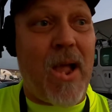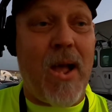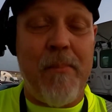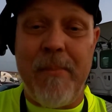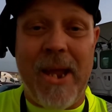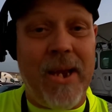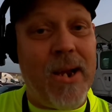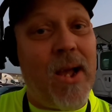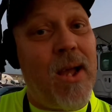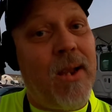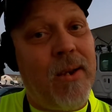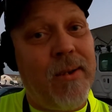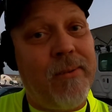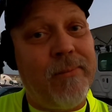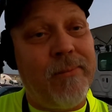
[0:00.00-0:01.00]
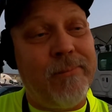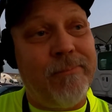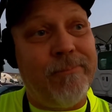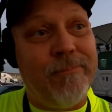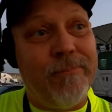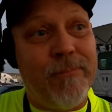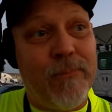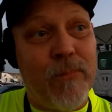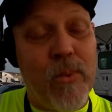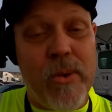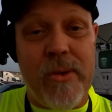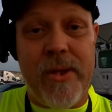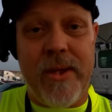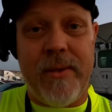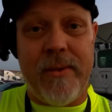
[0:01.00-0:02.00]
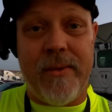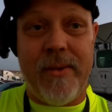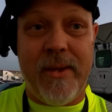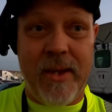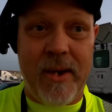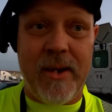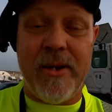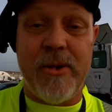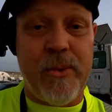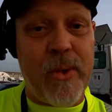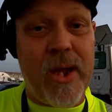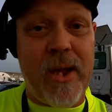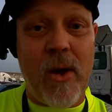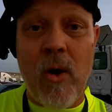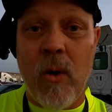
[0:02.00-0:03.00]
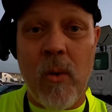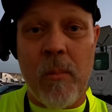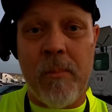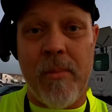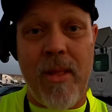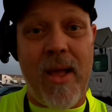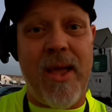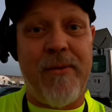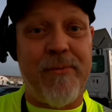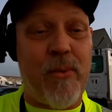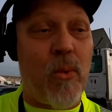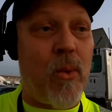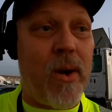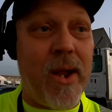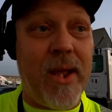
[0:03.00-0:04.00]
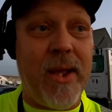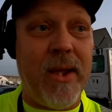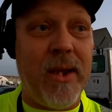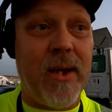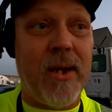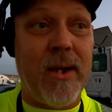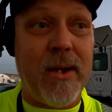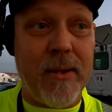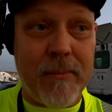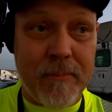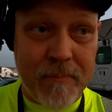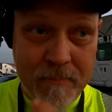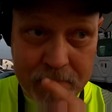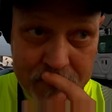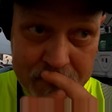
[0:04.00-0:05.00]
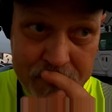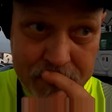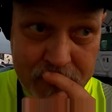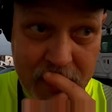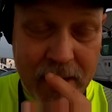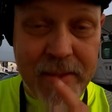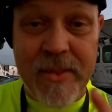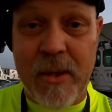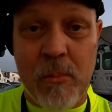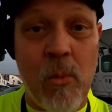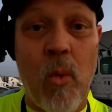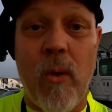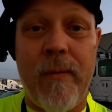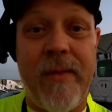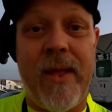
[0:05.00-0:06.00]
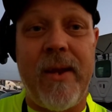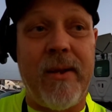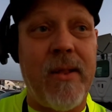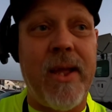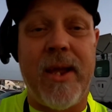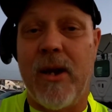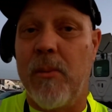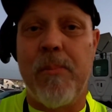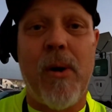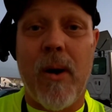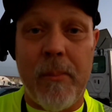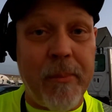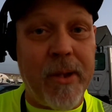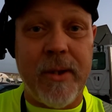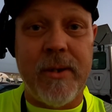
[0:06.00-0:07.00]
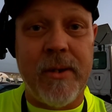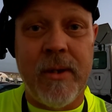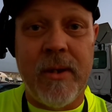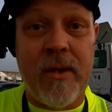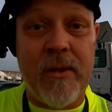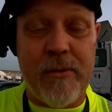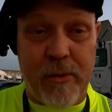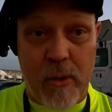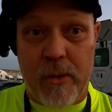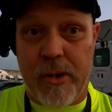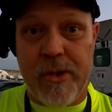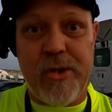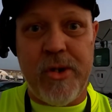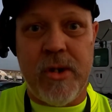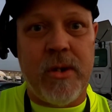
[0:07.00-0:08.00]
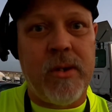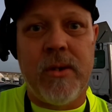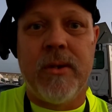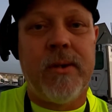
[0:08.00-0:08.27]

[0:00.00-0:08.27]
I may not really get into a home life or a anything more than like an apartment furnished